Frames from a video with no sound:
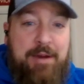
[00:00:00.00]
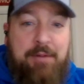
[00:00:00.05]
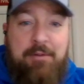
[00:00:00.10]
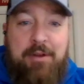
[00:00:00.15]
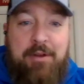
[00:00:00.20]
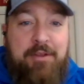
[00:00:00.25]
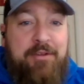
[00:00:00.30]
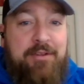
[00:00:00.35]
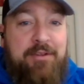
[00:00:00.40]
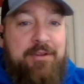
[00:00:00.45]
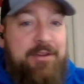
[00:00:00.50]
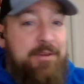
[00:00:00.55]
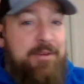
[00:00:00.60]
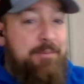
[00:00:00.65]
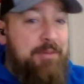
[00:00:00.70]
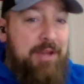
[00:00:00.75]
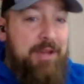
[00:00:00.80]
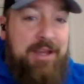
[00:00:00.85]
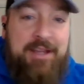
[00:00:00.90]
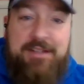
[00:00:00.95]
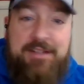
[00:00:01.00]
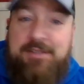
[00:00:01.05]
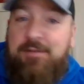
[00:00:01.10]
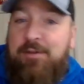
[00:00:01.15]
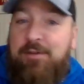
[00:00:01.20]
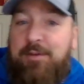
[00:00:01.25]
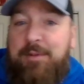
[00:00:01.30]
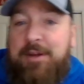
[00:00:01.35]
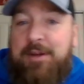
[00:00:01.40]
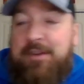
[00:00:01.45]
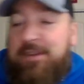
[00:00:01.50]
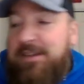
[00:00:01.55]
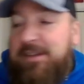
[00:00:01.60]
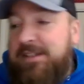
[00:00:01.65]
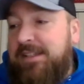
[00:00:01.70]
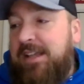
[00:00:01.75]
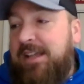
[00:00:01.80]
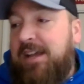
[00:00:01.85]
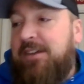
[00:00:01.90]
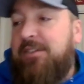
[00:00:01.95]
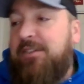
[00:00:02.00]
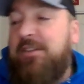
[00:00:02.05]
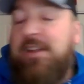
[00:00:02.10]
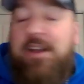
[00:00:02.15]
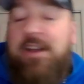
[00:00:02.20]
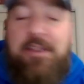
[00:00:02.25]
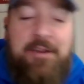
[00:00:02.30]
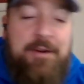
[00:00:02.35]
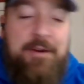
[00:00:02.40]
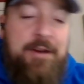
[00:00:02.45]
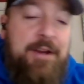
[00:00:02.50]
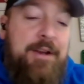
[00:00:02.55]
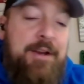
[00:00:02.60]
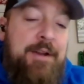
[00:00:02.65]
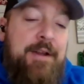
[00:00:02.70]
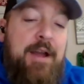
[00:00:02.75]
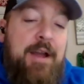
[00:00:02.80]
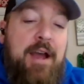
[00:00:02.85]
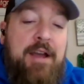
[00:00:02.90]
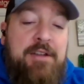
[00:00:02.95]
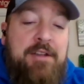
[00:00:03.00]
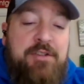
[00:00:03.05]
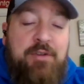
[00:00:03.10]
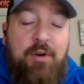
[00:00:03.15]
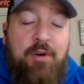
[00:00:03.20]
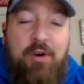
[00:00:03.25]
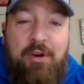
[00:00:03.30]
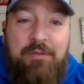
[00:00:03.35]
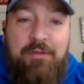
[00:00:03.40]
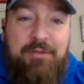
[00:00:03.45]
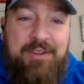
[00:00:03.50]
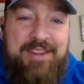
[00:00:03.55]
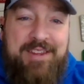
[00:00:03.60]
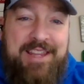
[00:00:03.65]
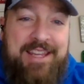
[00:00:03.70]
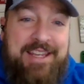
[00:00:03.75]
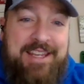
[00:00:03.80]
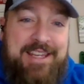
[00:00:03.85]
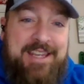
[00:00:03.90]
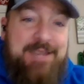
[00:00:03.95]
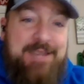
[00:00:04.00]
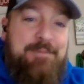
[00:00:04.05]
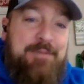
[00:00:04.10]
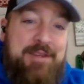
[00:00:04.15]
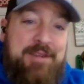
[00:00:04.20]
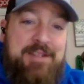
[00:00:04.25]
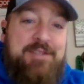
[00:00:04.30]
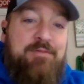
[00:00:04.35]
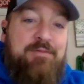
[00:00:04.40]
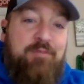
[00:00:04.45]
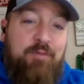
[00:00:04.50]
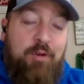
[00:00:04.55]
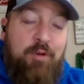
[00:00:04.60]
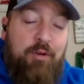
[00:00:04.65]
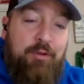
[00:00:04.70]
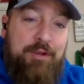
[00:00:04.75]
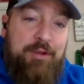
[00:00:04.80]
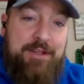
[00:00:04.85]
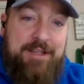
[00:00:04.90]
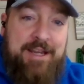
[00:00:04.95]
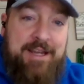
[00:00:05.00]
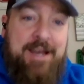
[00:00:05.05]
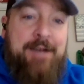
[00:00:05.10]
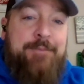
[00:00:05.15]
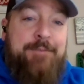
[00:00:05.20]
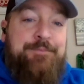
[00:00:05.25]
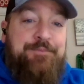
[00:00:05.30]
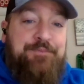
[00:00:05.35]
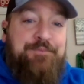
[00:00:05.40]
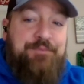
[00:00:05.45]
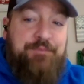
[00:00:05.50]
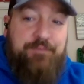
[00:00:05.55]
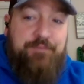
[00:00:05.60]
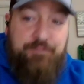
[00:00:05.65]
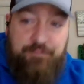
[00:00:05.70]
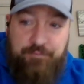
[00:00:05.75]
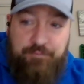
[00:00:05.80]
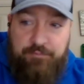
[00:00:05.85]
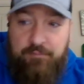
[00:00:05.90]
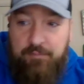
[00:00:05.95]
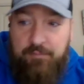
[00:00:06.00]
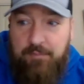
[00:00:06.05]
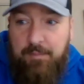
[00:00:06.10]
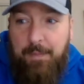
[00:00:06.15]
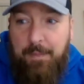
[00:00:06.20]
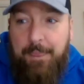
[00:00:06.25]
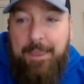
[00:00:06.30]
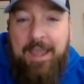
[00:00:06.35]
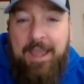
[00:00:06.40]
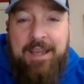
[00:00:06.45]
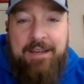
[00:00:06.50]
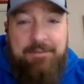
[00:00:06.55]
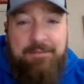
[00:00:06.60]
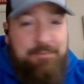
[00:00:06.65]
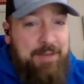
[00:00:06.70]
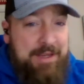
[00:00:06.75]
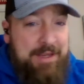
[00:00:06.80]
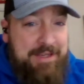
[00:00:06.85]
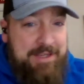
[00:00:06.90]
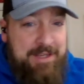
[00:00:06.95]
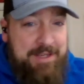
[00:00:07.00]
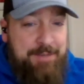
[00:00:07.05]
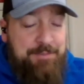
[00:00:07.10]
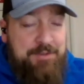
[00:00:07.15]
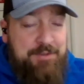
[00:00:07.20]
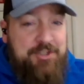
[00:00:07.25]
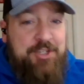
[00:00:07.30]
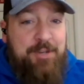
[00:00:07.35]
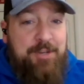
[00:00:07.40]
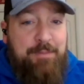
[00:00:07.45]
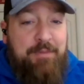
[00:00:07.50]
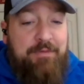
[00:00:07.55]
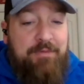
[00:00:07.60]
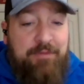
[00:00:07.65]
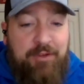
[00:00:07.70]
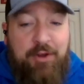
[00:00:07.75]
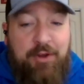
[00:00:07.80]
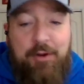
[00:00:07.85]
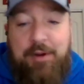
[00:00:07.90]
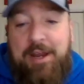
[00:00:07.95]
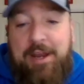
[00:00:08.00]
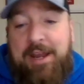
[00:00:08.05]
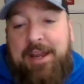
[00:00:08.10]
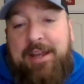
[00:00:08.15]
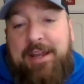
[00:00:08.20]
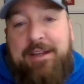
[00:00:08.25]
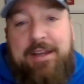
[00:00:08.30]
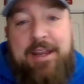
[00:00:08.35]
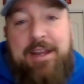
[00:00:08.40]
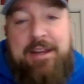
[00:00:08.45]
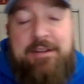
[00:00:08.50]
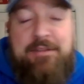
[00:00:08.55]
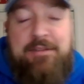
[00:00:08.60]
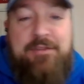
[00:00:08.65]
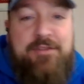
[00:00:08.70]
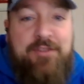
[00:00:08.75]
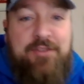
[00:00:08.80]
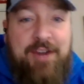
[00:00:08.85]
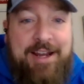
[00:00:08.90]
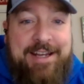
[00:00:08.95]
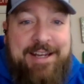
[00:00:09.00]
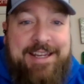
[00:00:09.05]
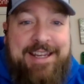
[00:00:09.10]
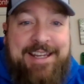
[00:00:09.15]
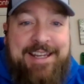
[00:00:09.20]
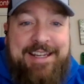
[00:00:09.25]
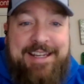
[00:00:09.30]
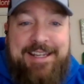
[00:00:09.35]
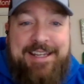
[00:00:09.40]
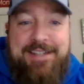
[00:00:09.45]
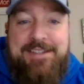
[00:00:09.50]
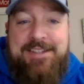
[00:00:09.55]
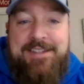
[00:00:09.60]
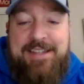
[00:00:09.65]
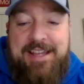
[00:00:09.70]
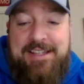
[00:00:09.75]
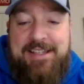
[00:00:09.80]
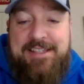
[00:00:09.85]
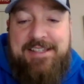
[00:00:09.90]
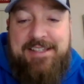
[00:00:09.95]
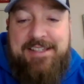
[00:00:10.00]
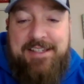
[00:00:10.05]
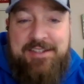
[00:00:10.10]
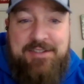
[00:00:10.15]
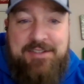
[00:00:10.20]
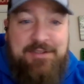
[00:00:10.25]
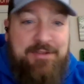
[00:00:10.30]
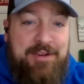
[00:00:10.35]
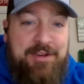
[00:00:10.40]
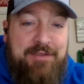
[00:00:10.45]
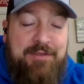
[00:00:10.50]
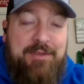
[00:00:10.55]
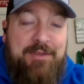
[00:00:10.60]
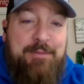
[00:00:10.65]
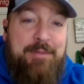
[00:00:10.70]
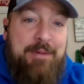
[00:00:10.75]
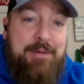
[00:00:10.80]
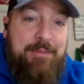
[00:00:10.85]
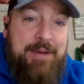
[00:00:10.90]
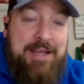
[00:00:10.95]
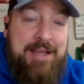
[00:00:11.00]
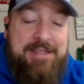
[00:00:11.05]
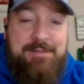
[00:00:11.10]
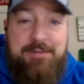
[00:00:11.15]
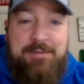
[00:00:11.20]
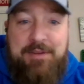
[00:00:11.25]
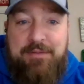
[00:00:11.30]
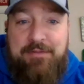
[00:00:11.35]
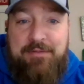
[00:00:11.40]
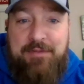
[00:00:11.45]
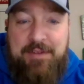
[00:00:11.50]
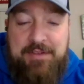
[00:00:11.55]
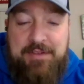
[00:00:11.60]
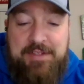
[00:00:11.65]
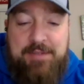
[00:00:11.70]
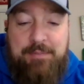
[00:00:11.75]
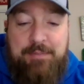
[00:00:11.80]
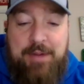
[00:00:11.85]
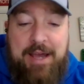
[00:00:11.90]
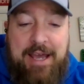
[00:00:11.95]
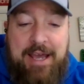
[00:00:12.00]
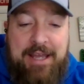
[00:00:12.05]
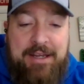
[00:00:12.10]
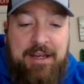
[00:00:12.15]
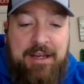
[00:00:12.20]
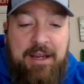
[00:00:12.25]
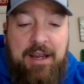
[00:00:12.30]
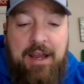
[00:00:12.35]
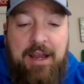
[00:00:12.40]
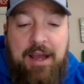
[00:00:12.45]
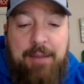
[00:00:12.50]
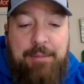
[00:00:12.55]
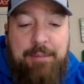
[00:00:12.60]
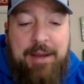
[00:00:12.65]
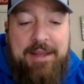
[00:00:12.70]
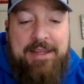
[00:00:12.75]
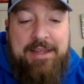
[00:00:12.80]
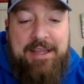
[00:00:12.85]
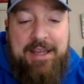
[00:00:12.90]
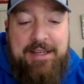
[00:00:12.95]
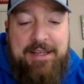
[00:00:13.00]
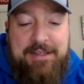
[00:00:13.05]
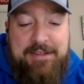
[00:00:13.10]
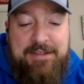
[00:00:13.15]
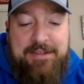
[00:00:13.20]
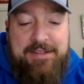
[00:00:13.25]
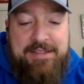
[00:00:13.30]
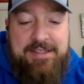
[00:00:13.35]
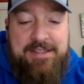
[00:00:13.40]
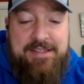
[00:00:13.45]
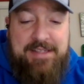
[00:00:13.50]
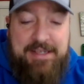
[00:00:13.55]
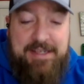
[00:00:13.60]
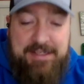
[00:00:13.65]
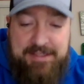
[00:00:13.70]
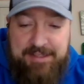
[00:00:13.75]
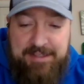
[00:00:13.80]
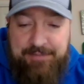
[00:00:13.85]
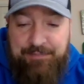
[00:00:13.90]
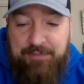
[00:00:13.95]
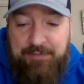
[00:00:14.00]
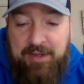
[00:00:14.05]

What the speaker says: whether they're in the play-in tournament, this, that, or the other. So hopefully they can keep this rolling now and keep the ship afloat and try to get into that 6th or even possibly the 5th spot by the end of the season.